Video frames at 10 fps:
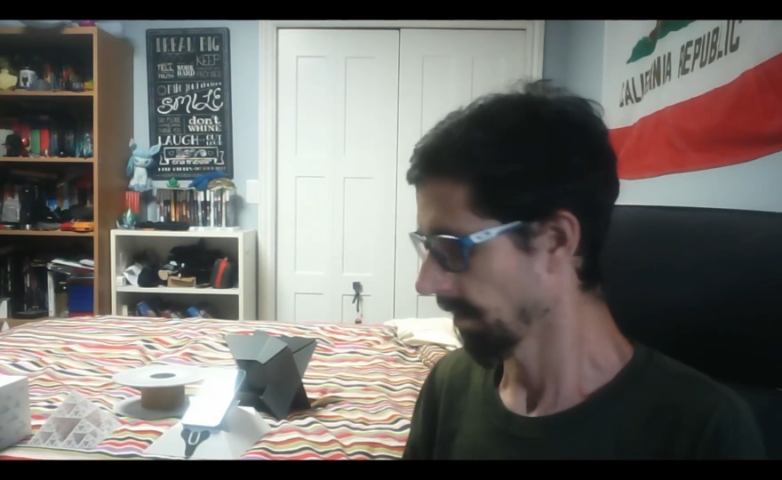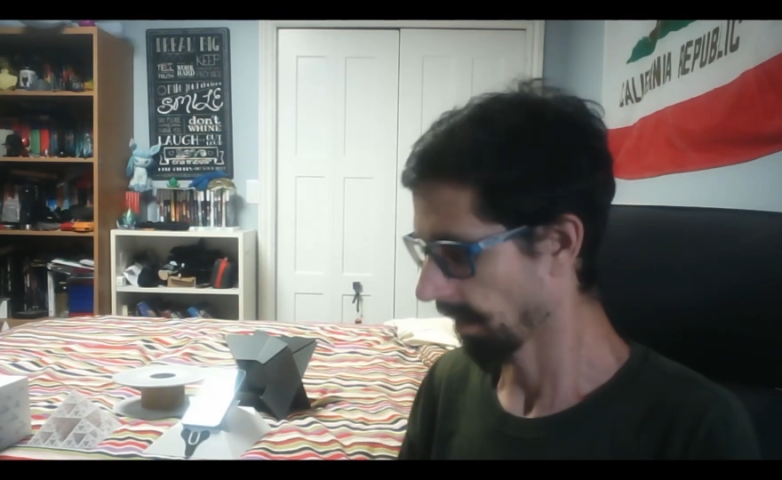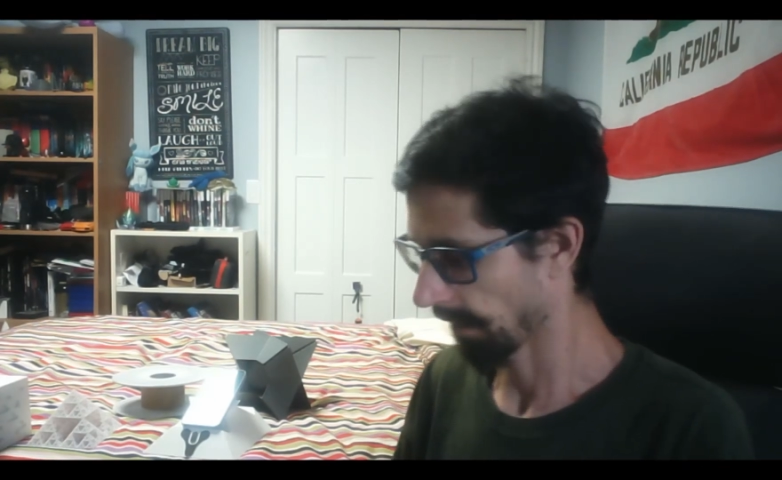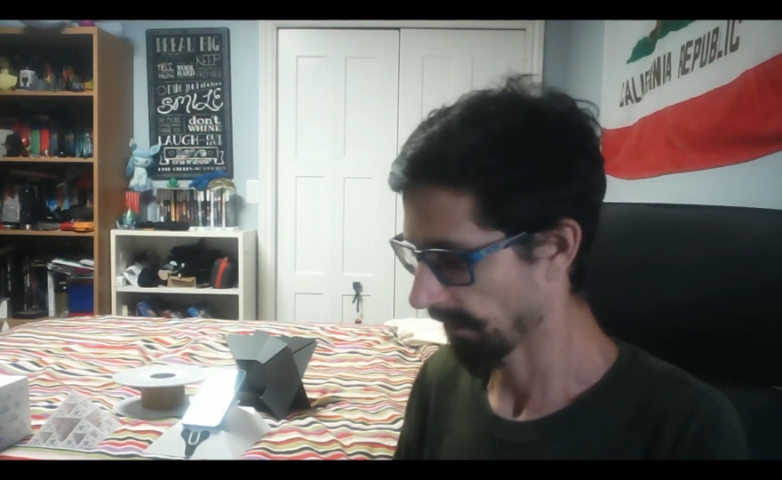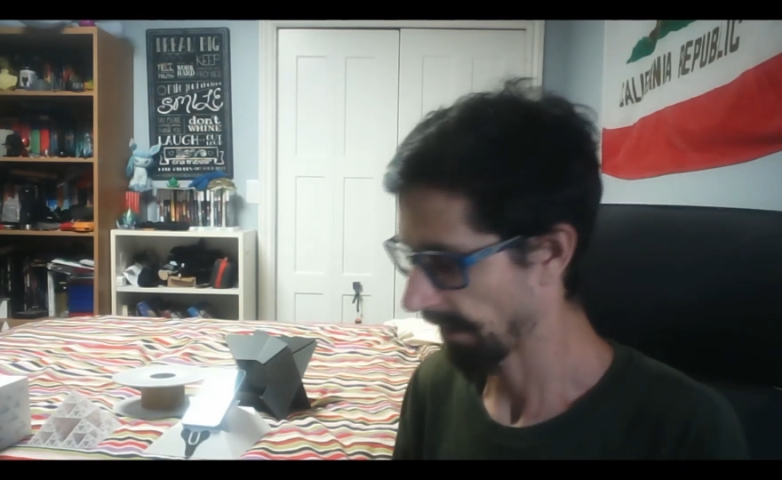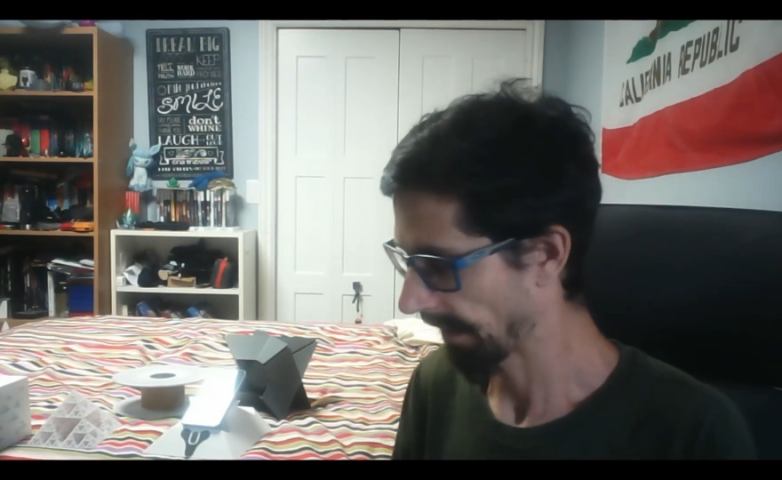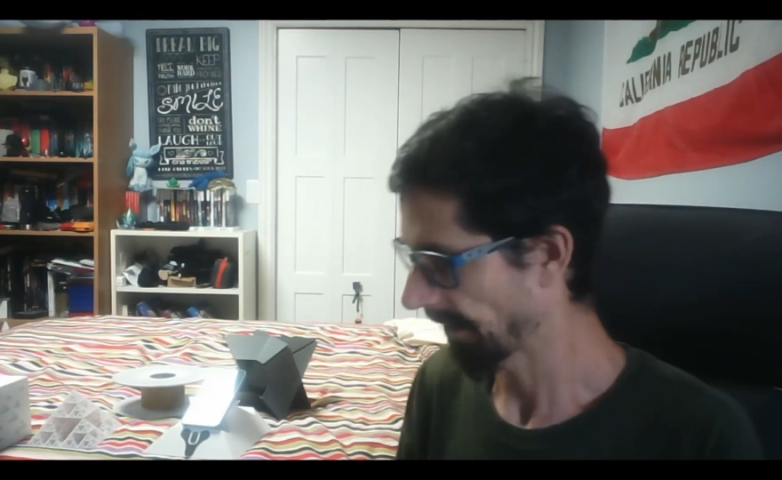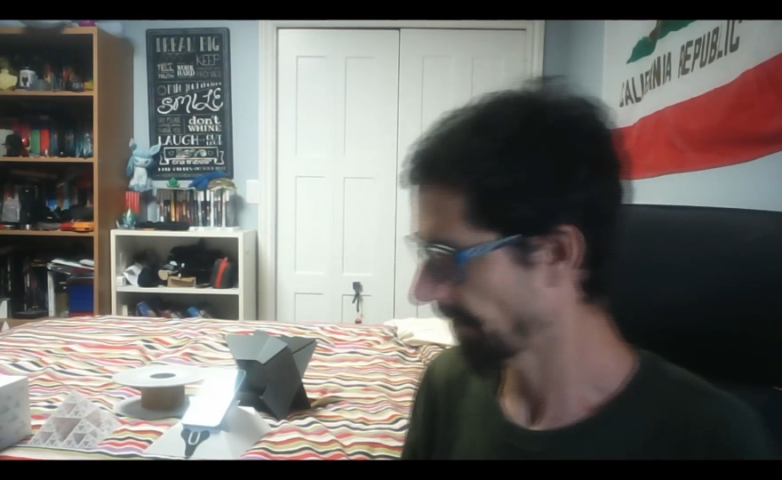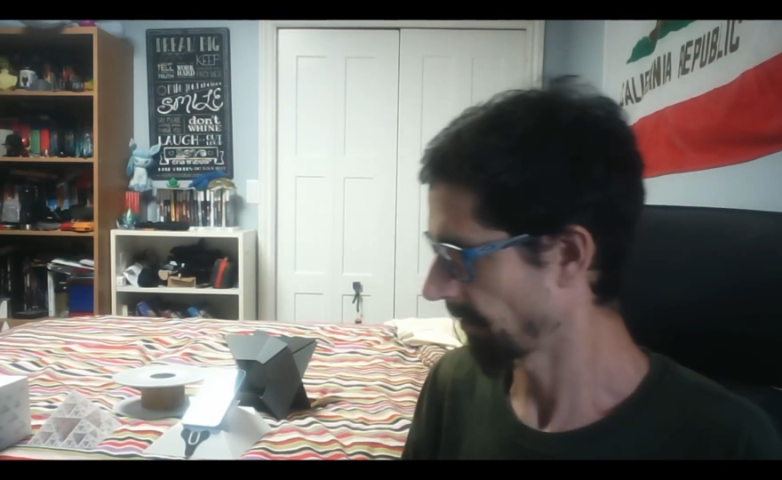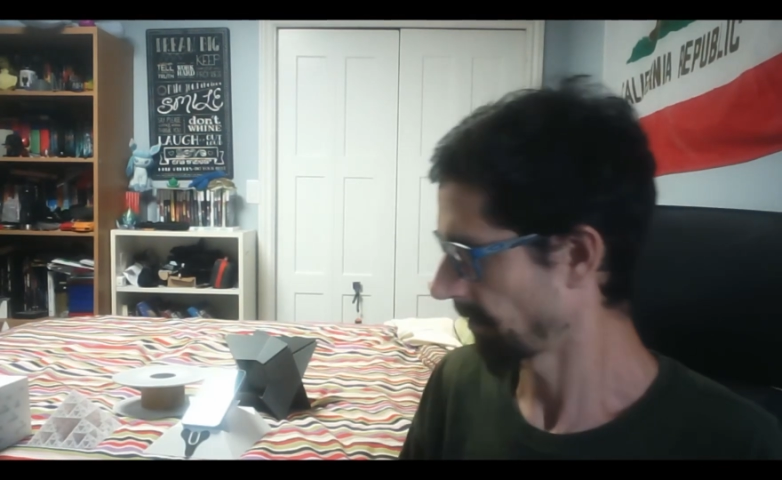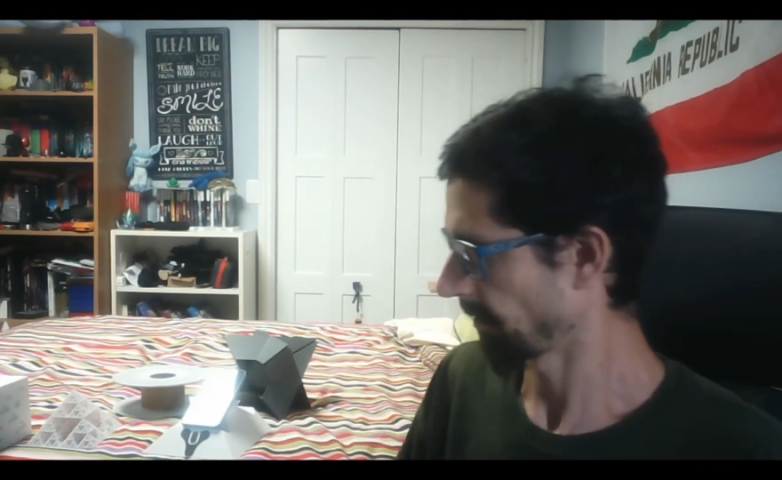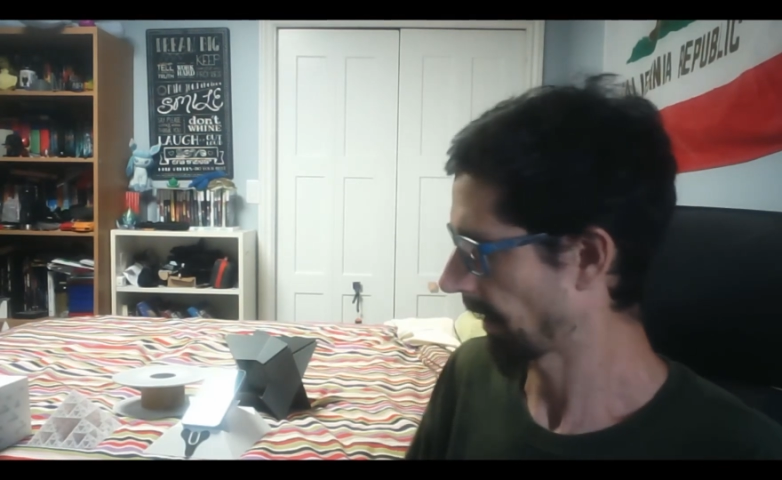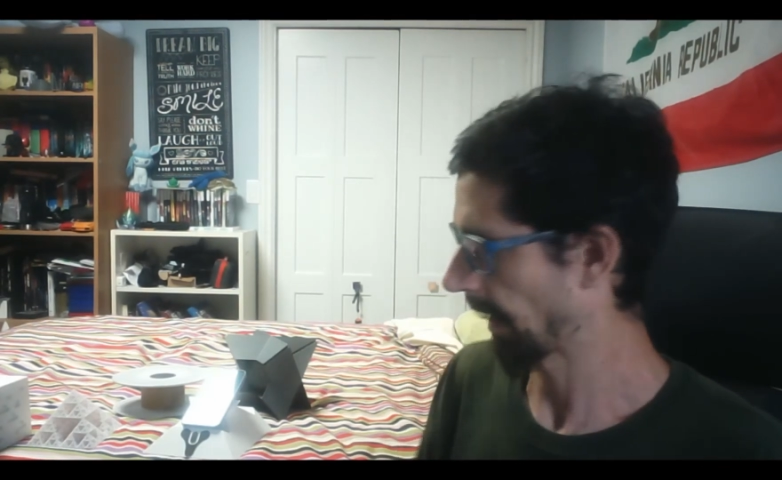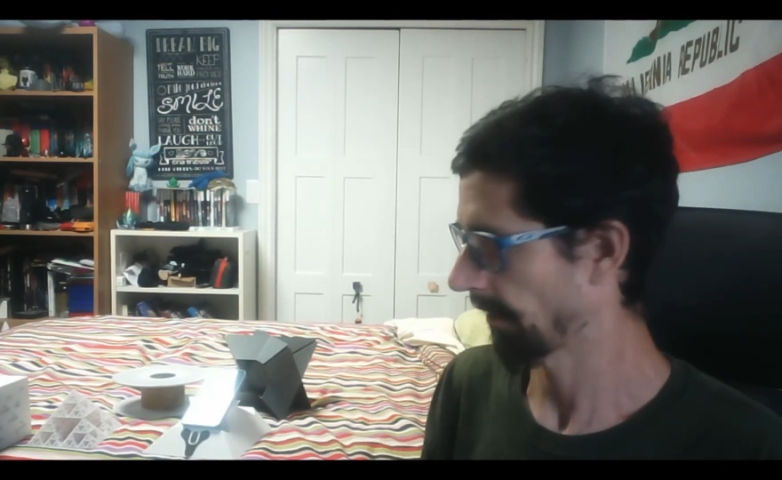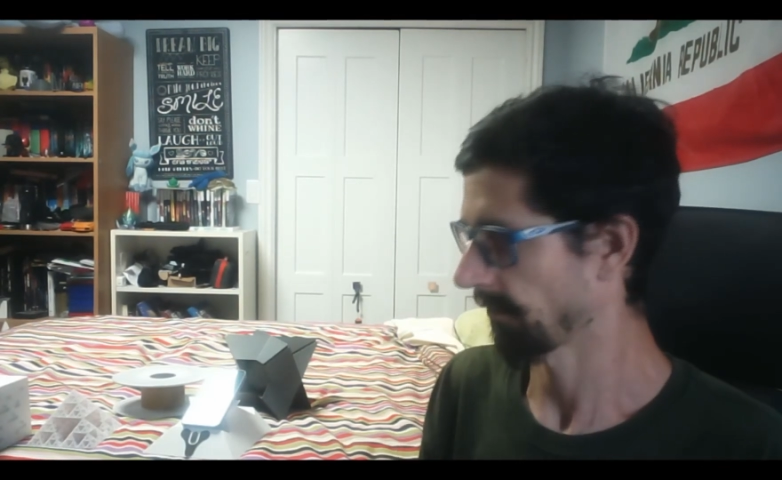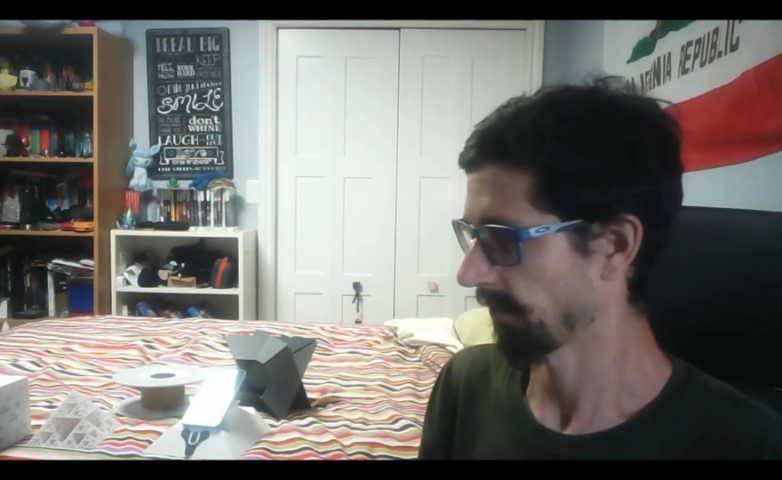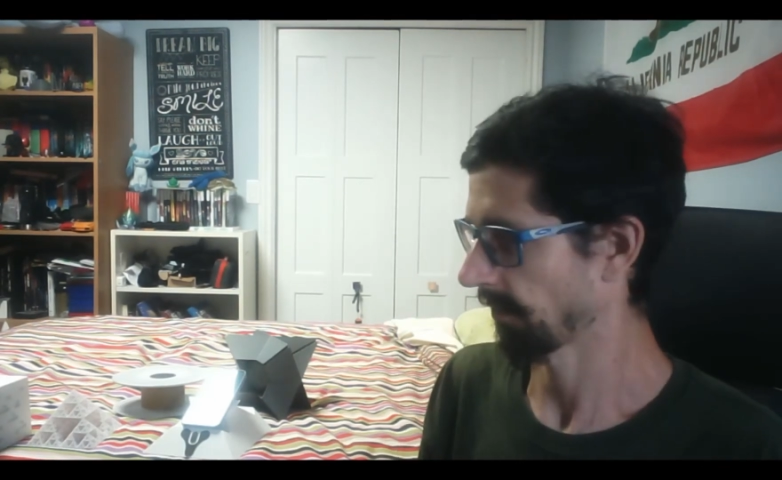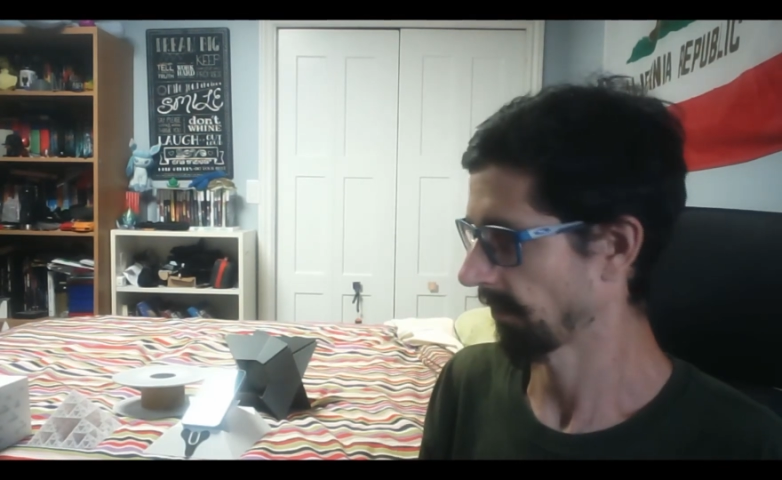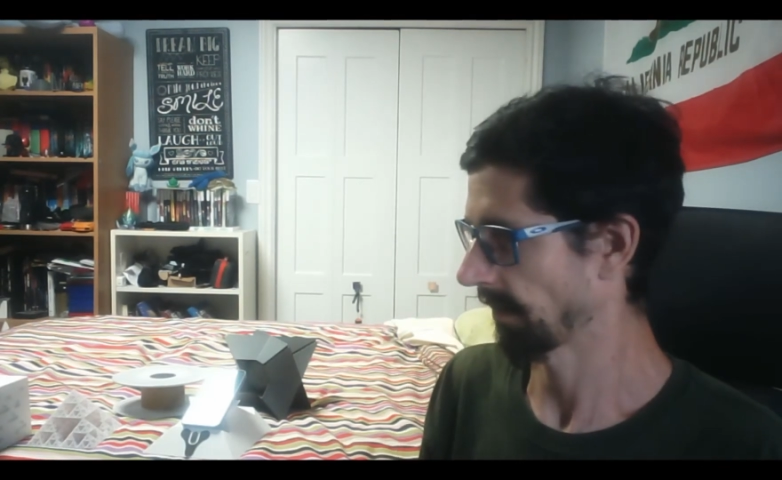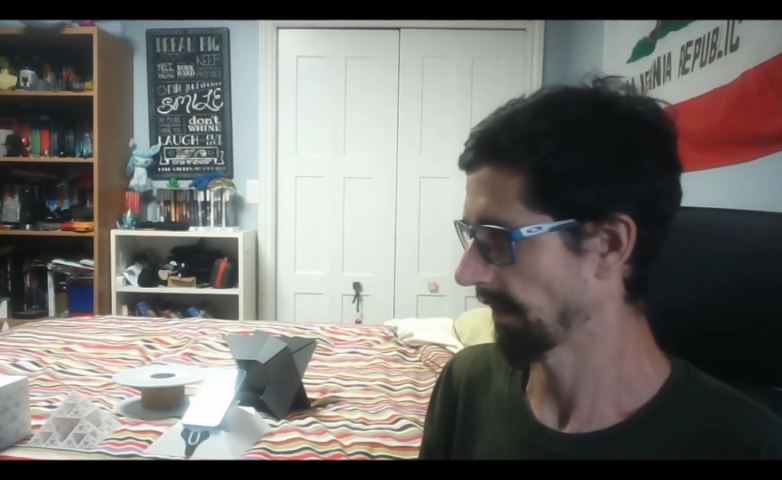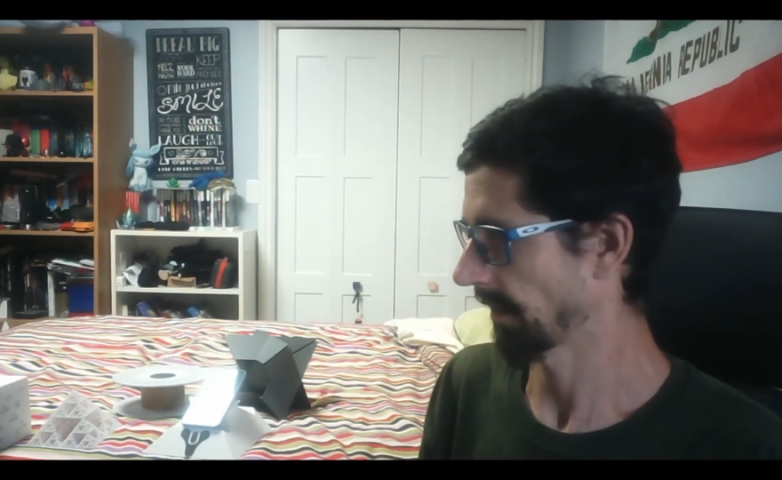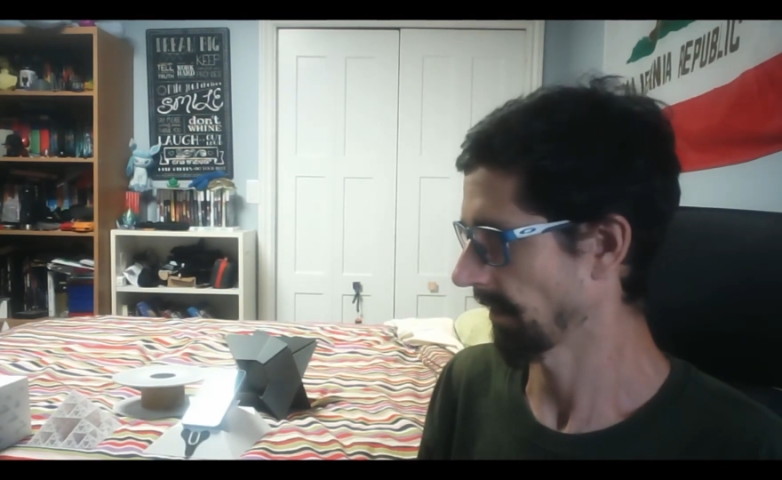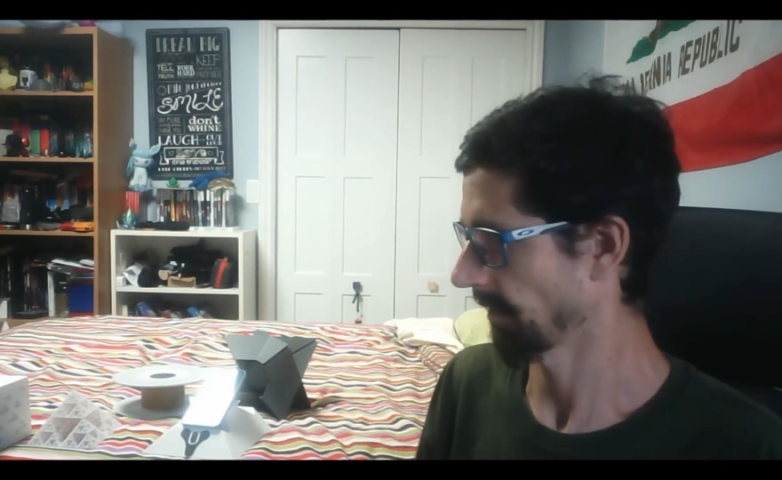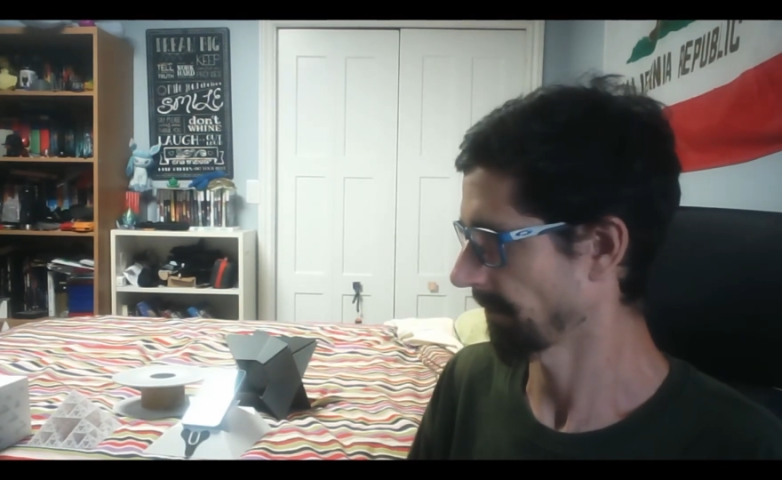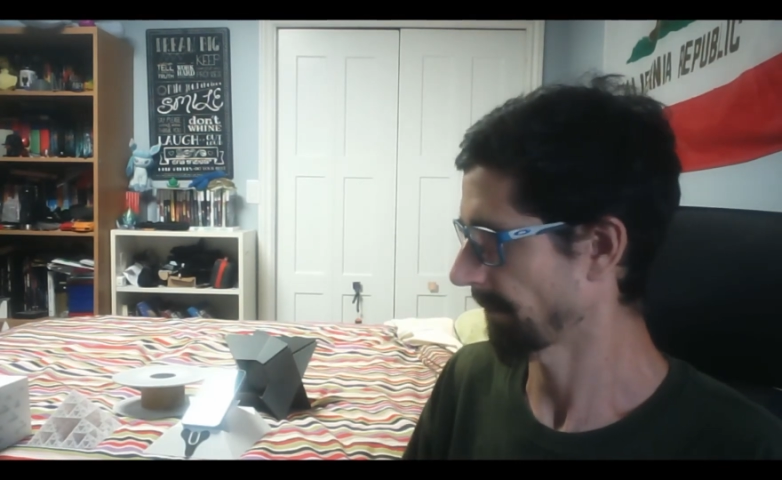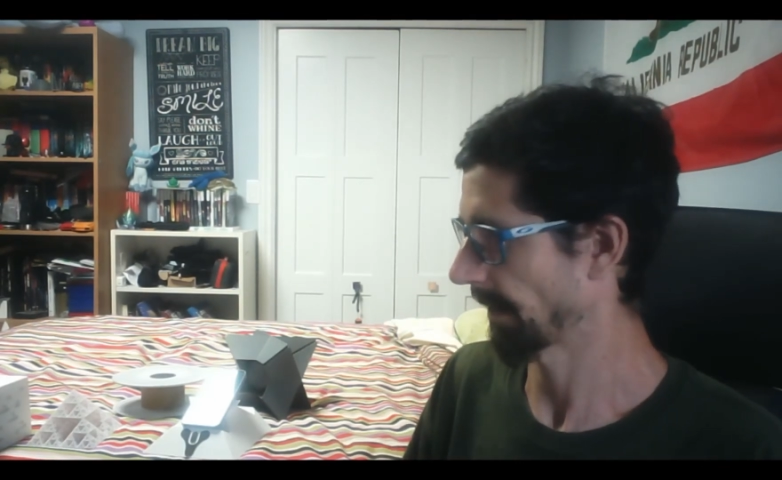and then have the